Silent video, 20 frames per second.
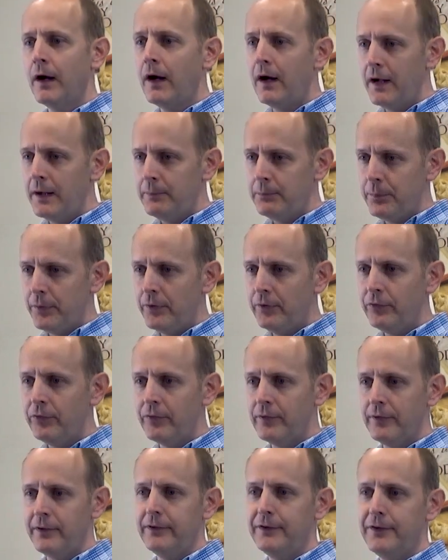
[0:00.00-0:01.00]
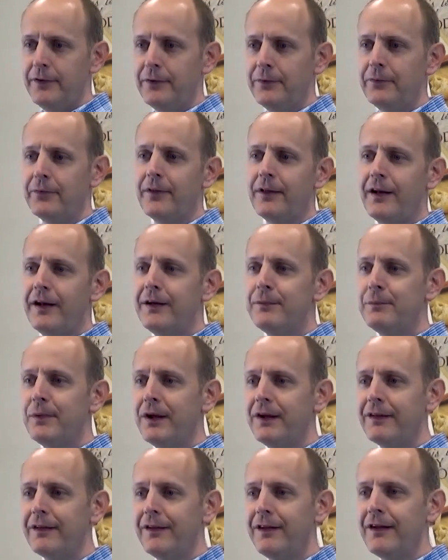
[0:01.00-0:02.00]
I personally know that I
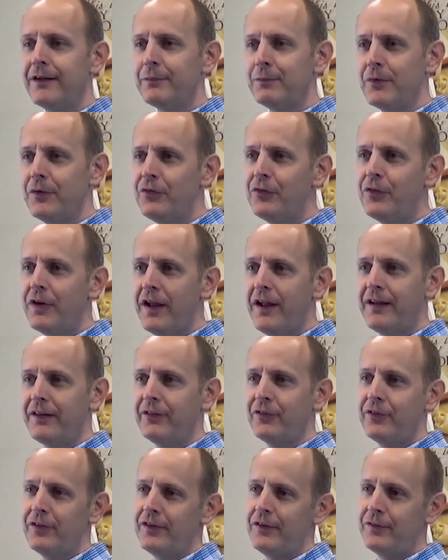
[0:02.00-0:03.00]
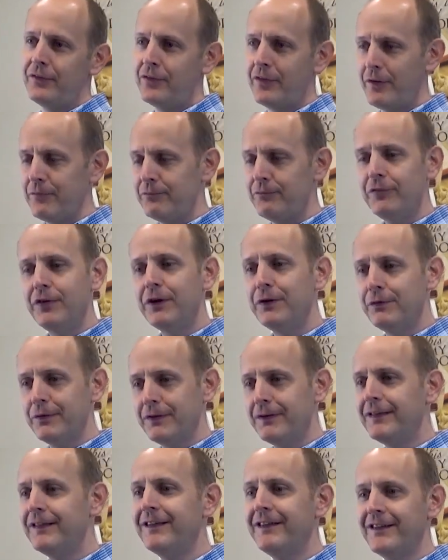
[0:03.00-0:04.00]
make a lot of mistakes and as I'm
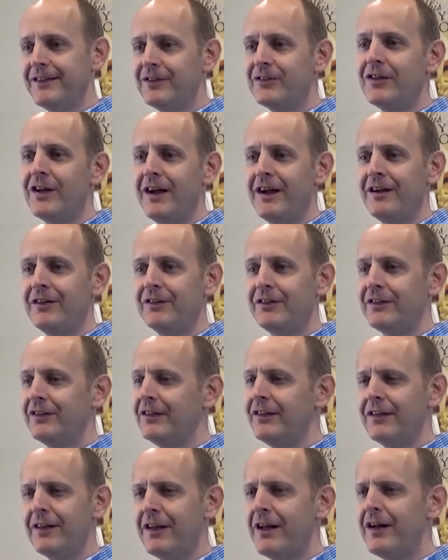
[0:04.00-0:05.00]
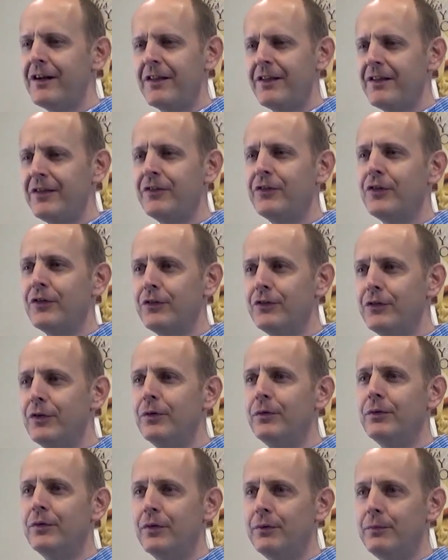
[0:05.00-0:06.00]
figuring things out, and a lot of this is
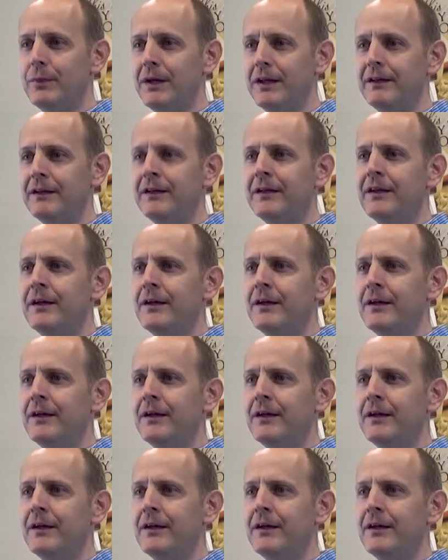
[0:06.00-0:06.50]
new to me.